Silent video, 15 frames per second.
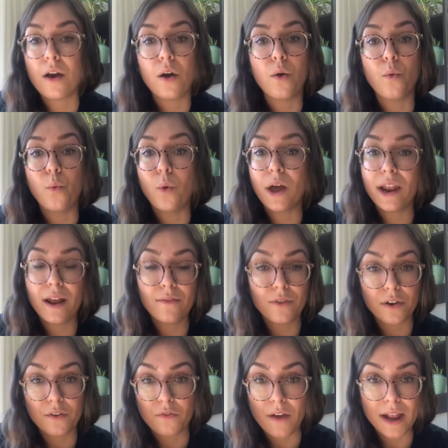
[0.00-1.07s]

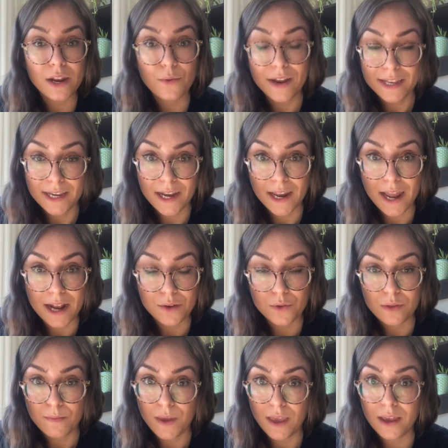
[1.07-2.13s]
whatever, find a way to connect
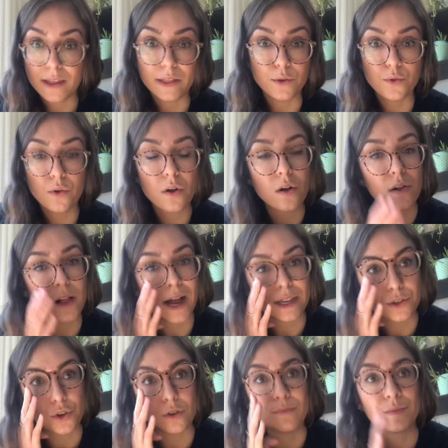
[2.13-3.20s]
with me in the Google
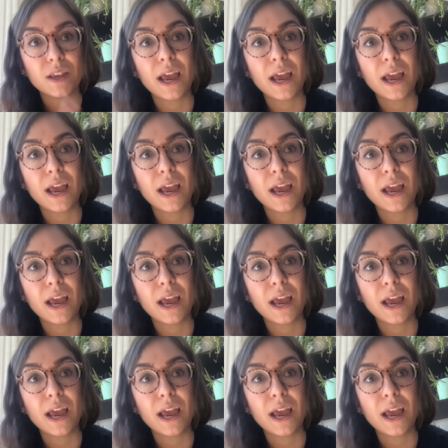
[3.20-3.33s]
Classrooms,